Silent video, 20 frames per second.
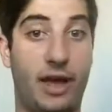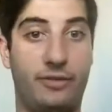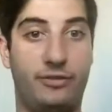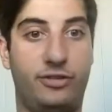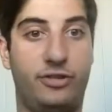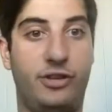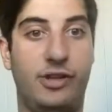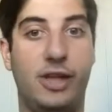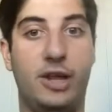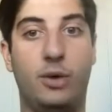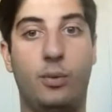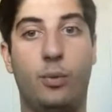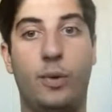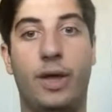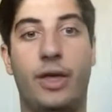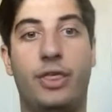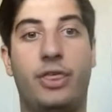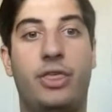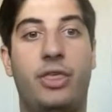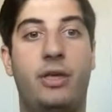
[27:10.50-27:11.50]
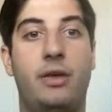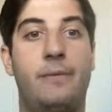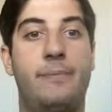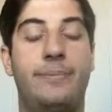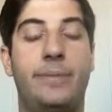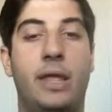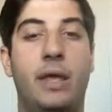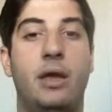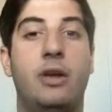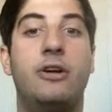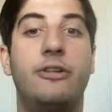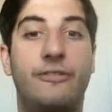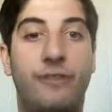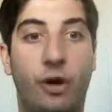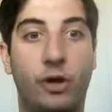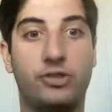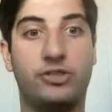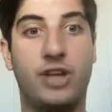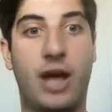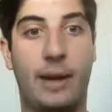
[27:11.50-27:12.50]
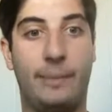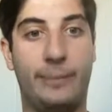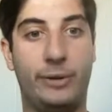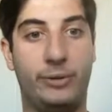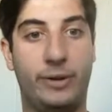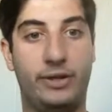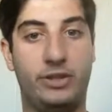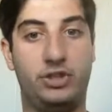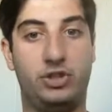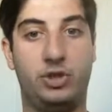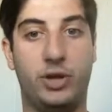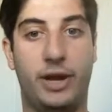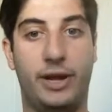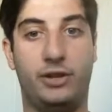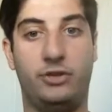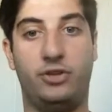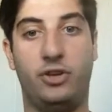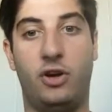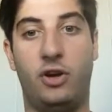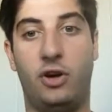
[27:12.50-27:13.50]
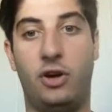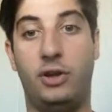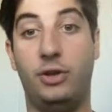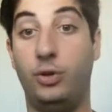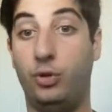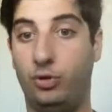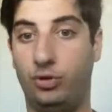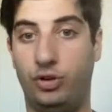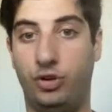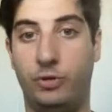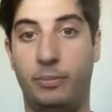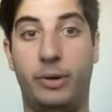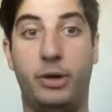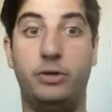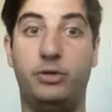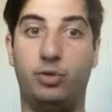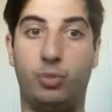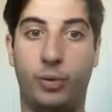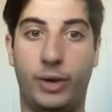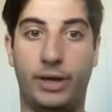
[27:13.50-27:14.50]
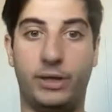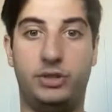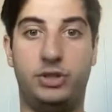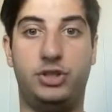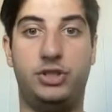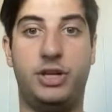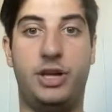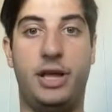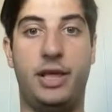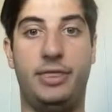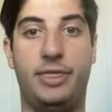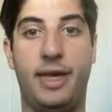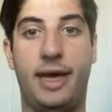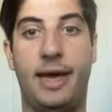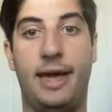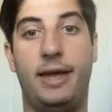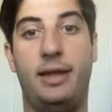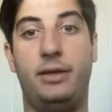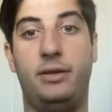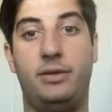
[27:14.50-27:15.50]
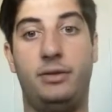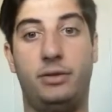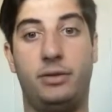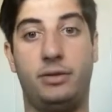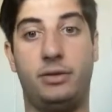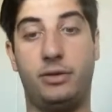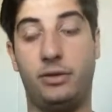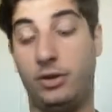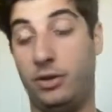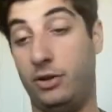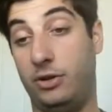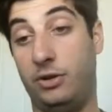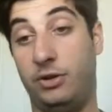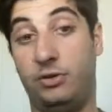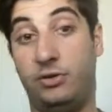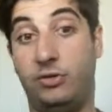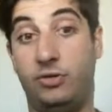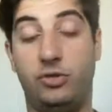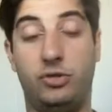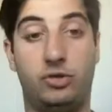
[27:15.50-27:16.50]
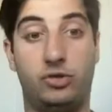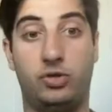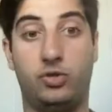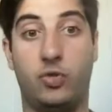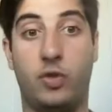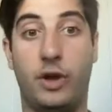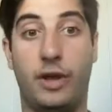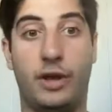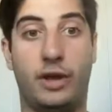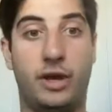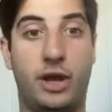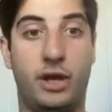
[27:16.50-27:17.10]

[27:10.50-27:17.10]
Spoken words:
I've seen with false copyright strikes on YouTube, on Twitch, that can destroy a